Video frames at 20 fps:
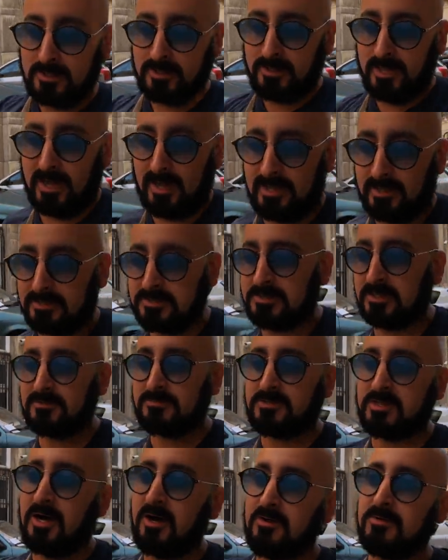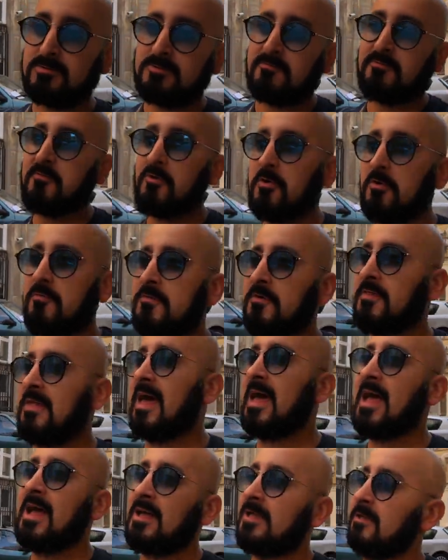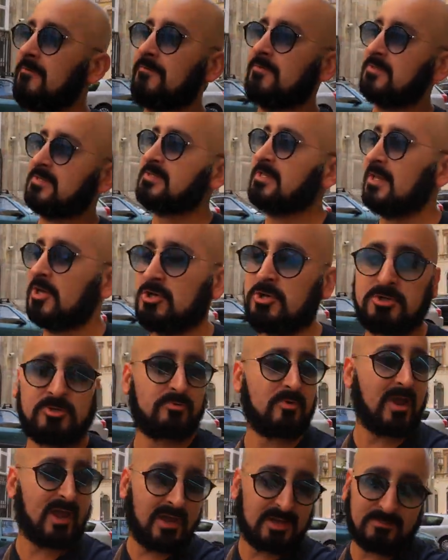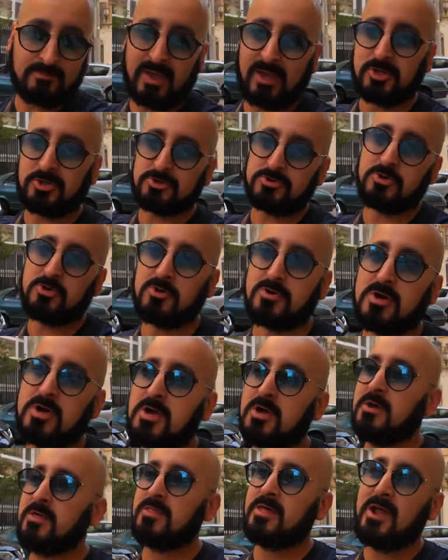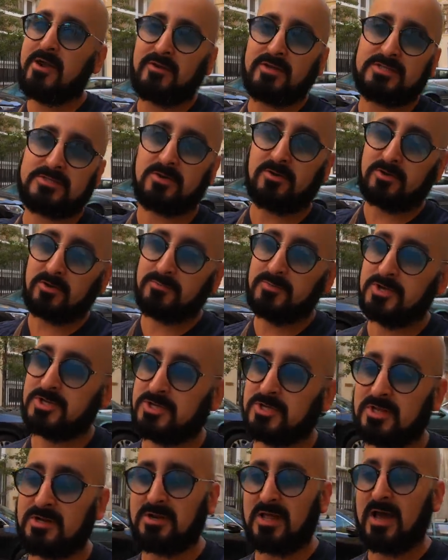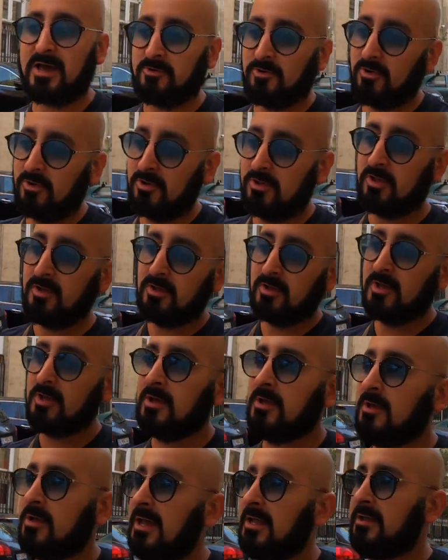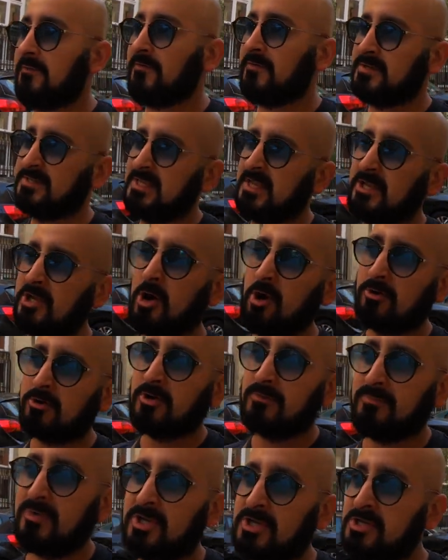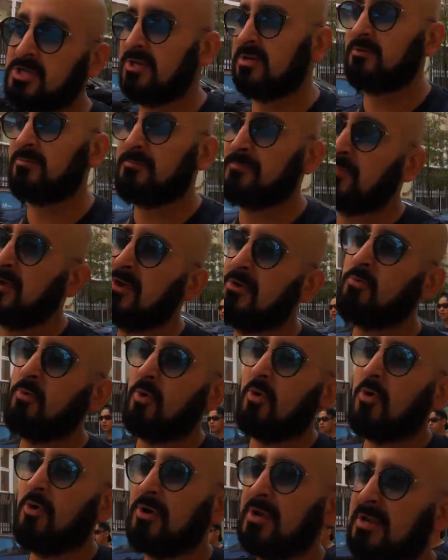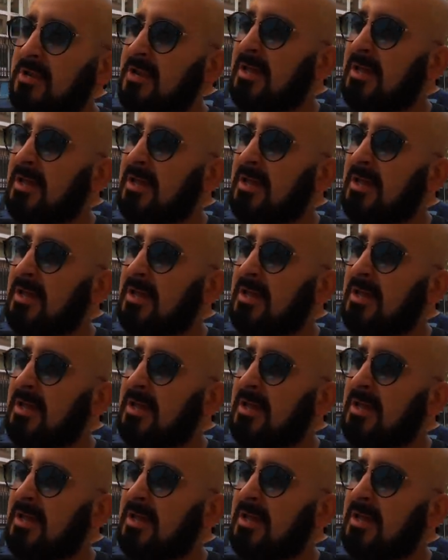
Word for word: yeah, so don't fall for that. If you see a good rate, make sure there is no commission at all and if you see no commission be warned